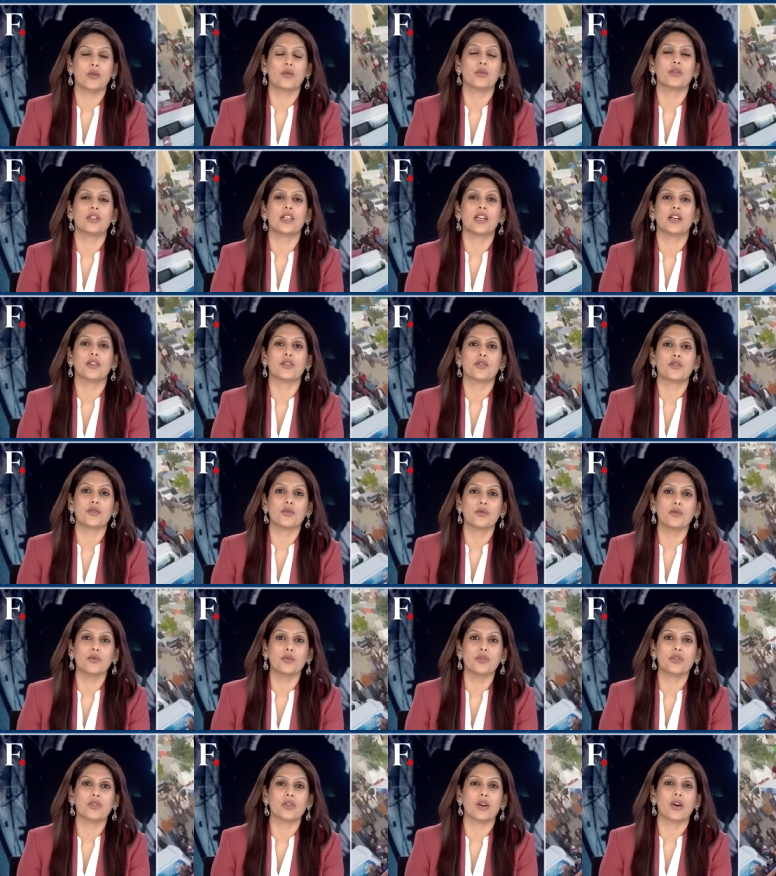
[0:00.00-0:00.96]
Only a
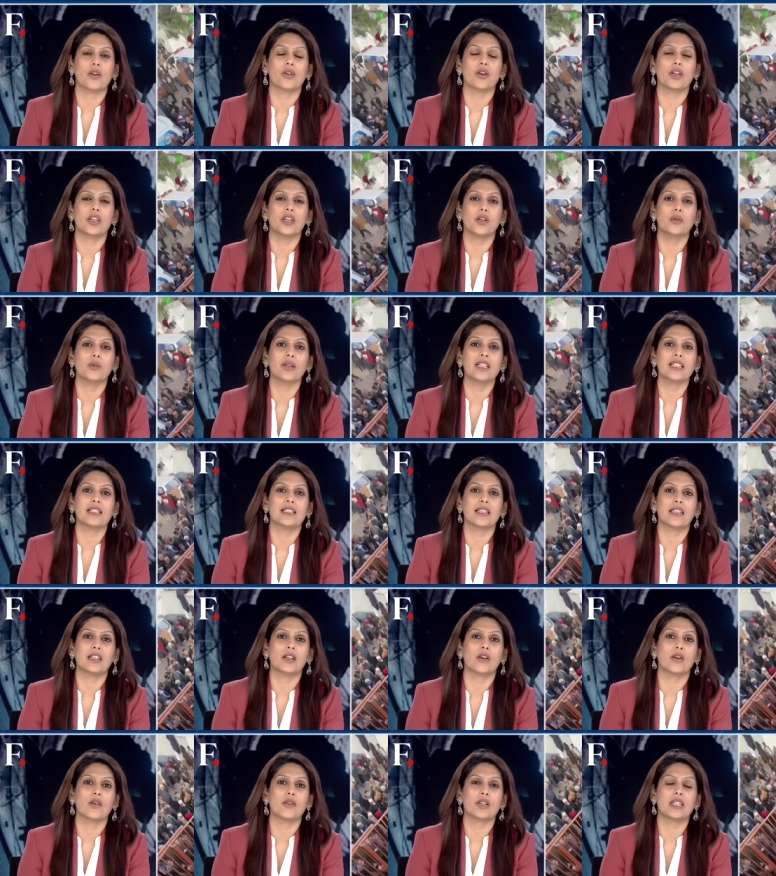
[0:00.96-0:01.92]
truce or a UN
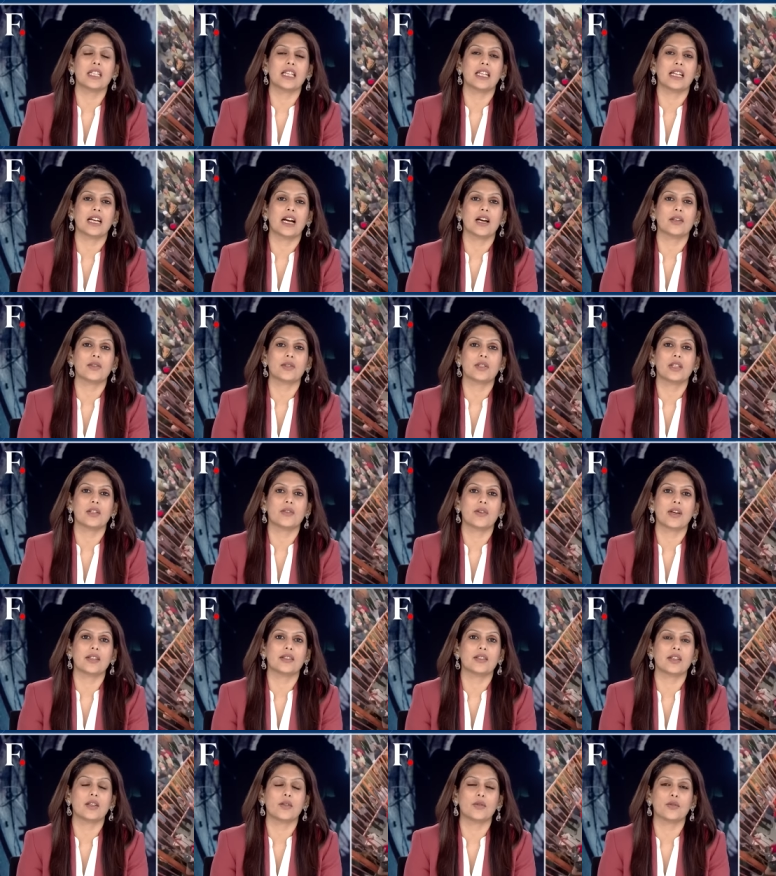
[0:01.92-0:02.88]
Security Council
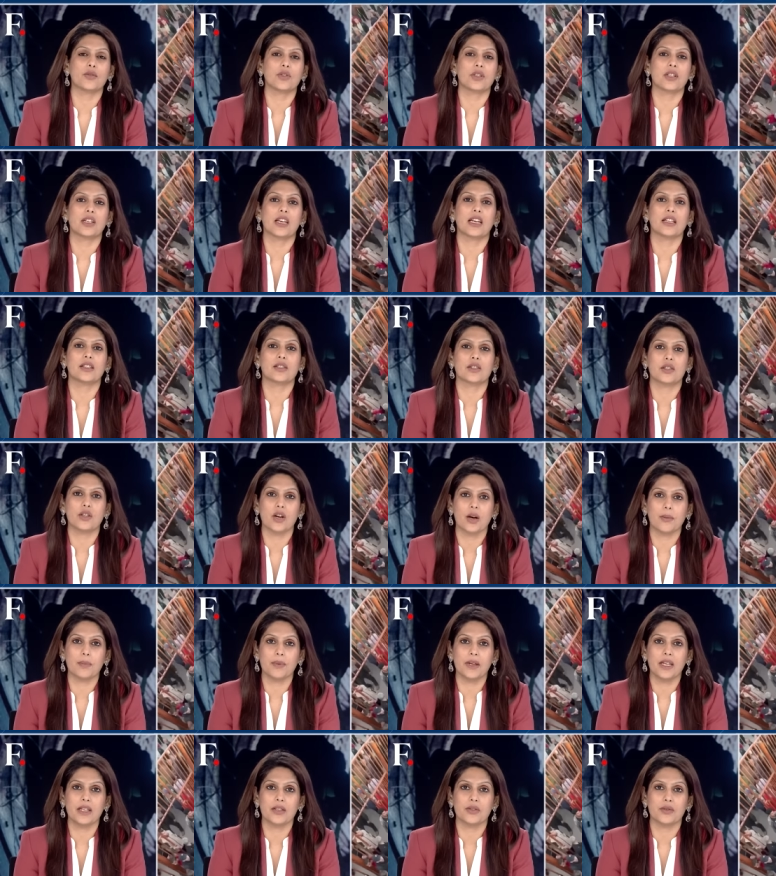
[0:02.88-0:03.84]
resolution can
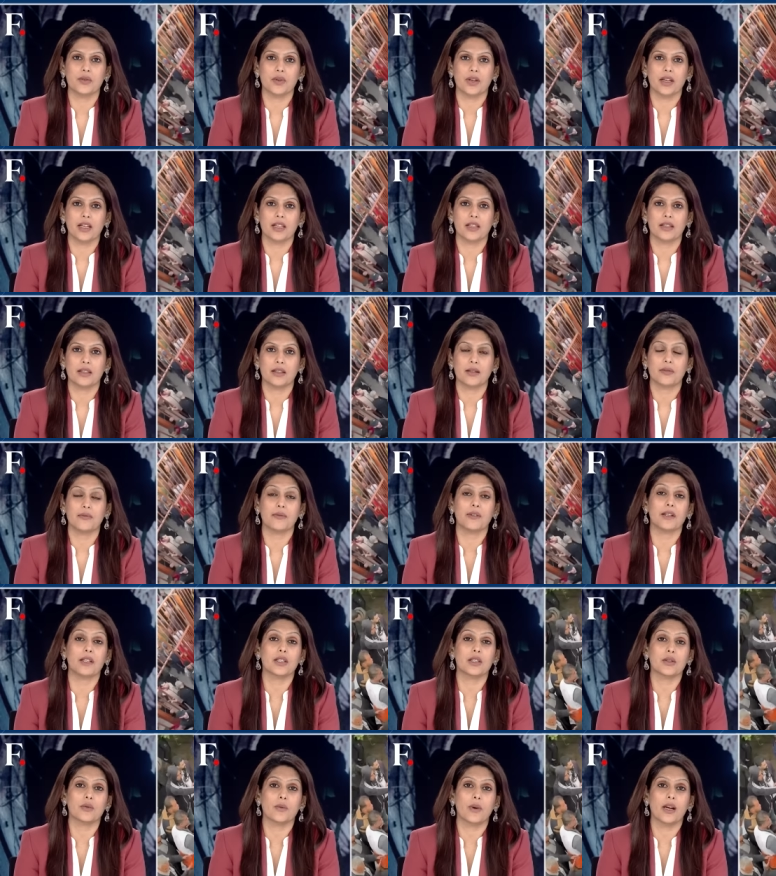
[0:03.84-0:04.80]
stop Israel. The
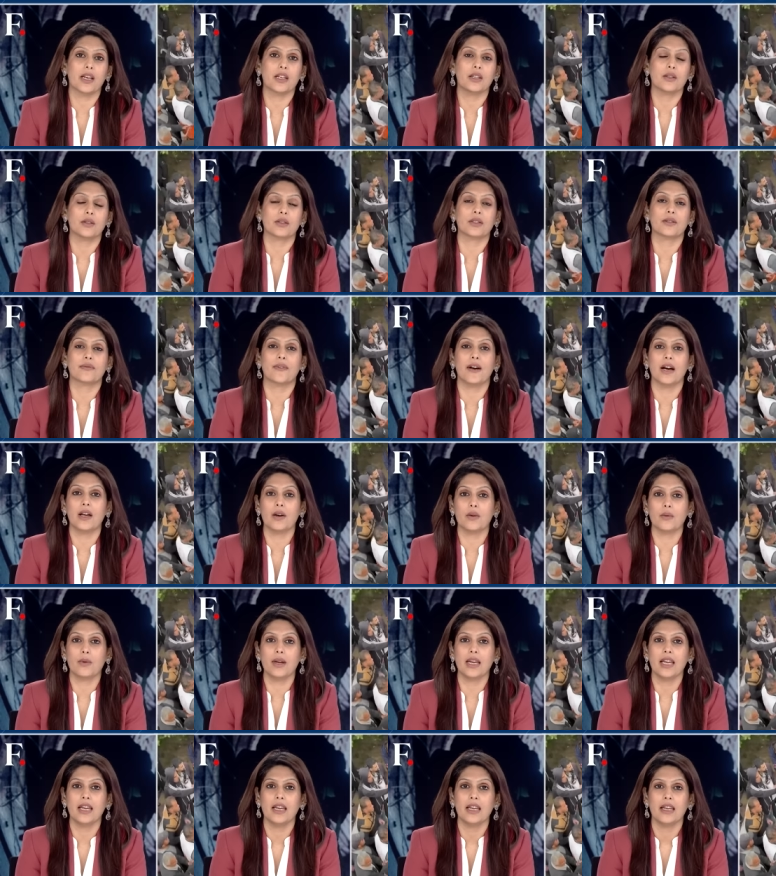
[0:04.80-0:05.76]
first one looks far
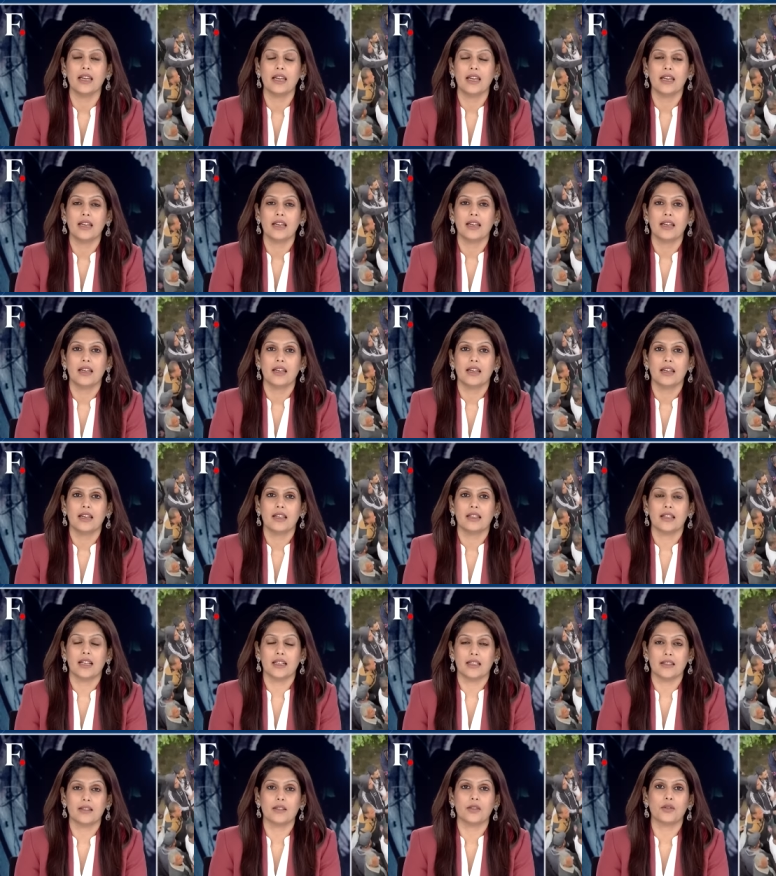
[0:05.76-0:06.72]
away.
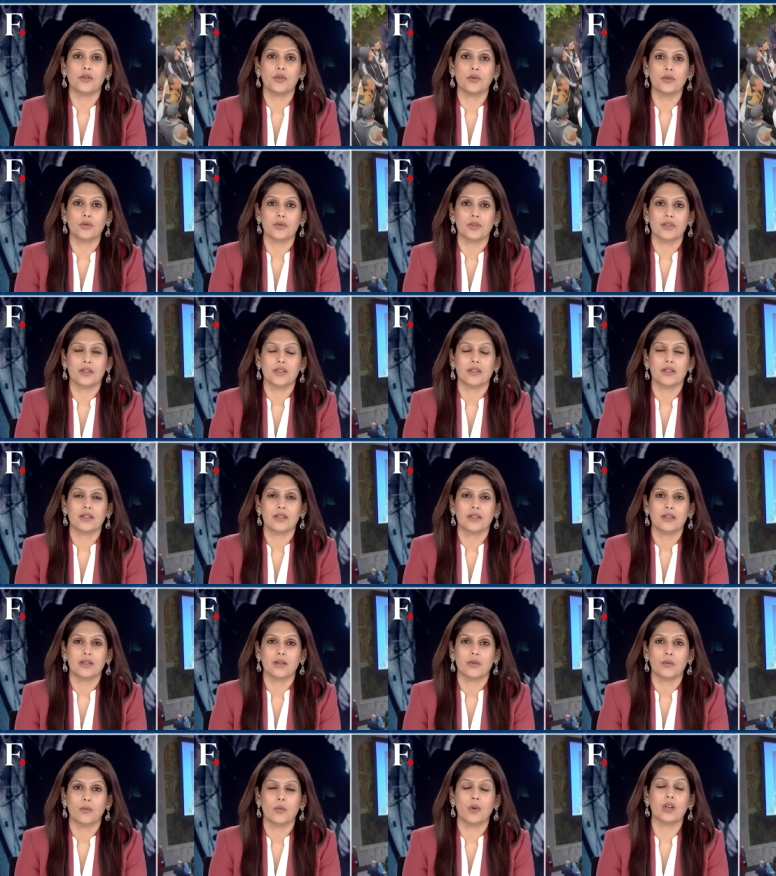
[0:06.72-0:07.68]
That is the truce.
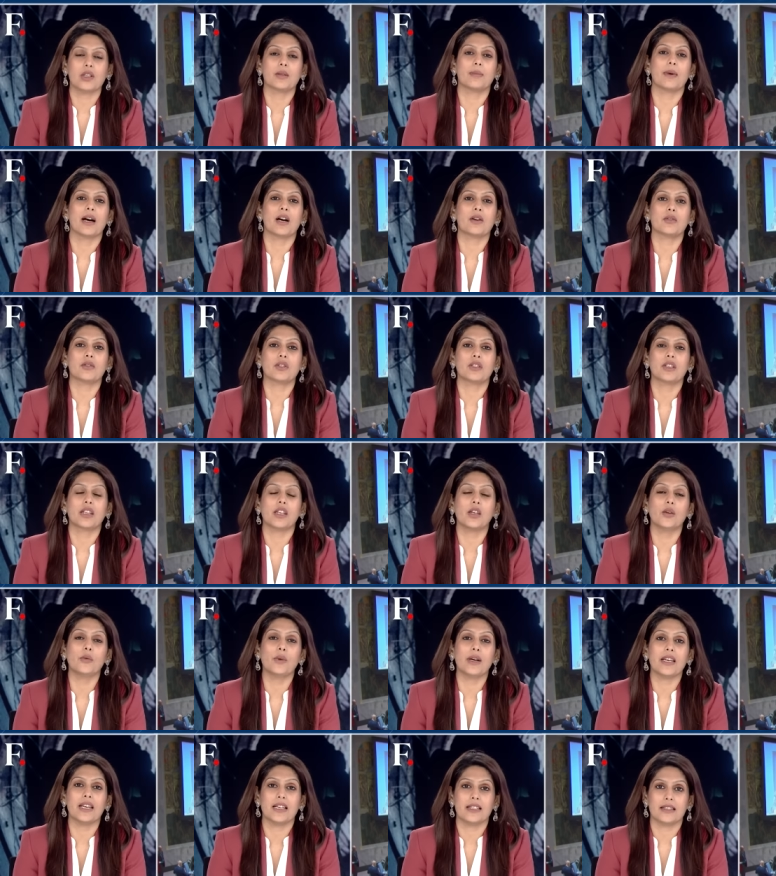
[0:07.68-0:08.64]
What about the
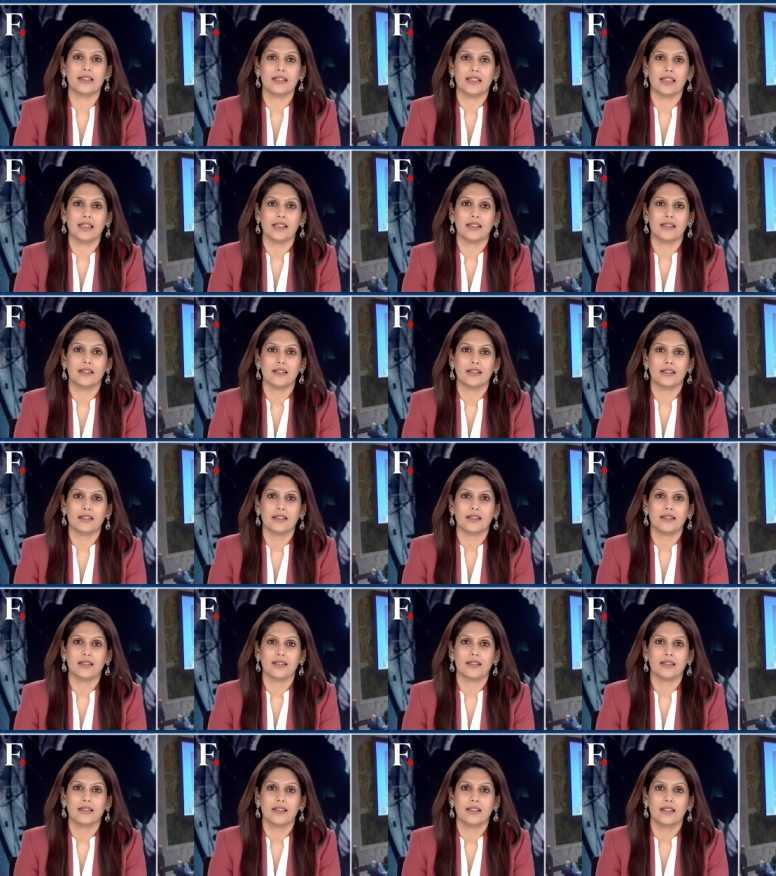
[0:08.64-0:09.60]
UNSC?
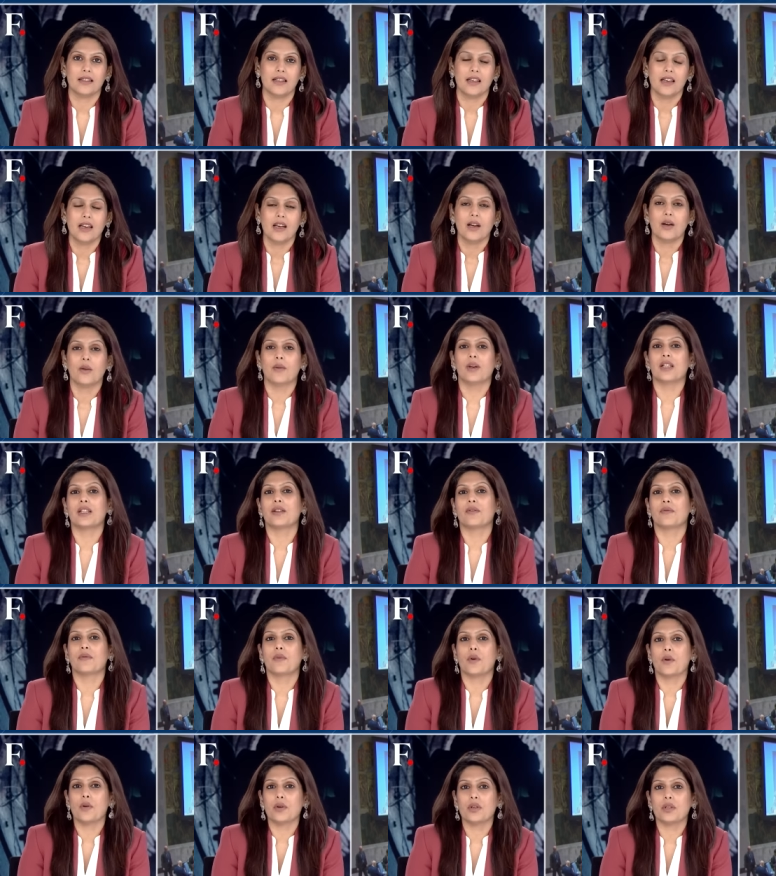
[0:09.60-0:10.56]
Well, the
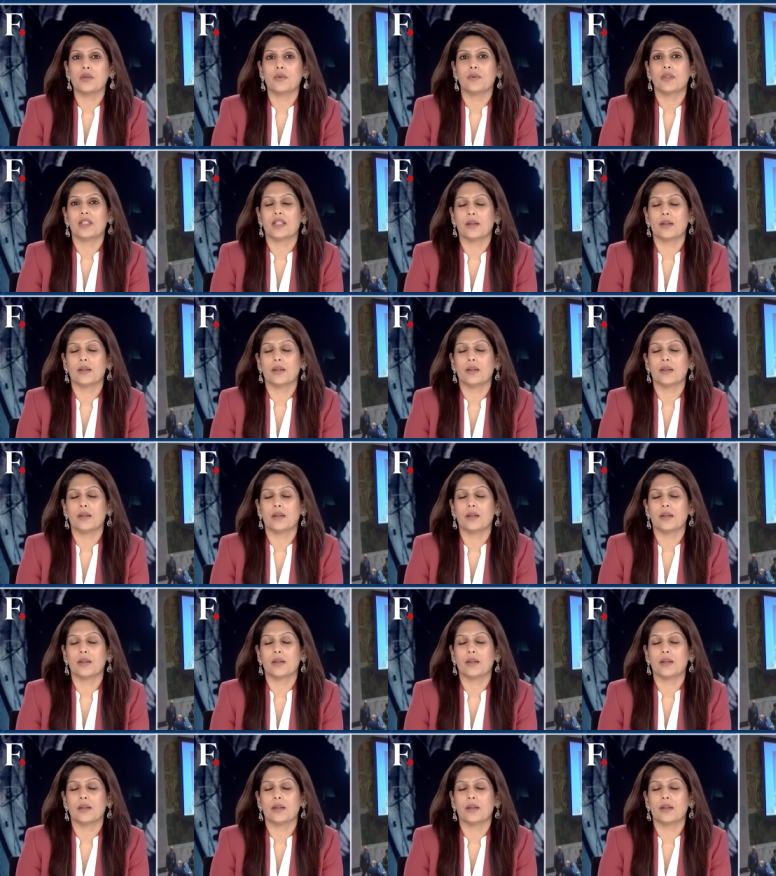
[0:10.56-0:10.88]
vote was